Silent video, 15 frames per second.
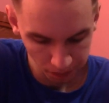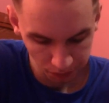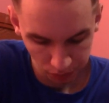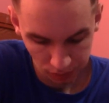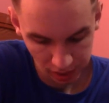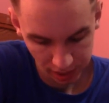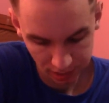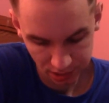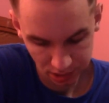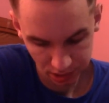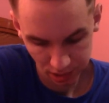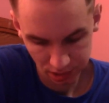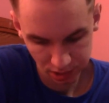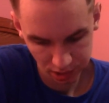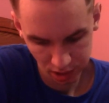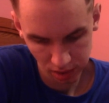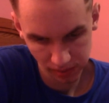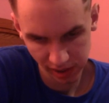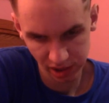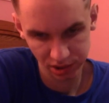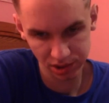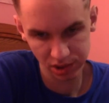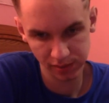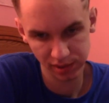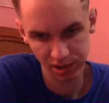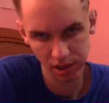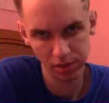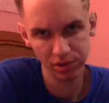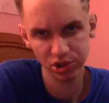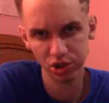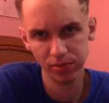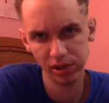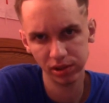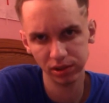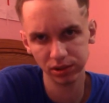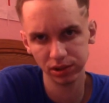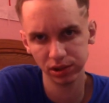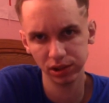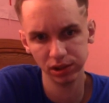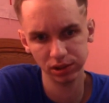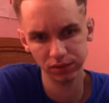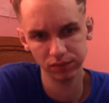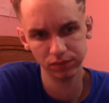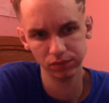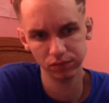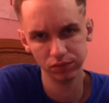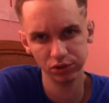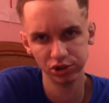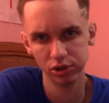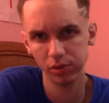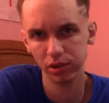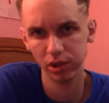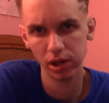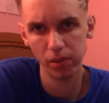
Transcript: Yeah, it's not bad. Just spend time with your parents. Like, what's wrong with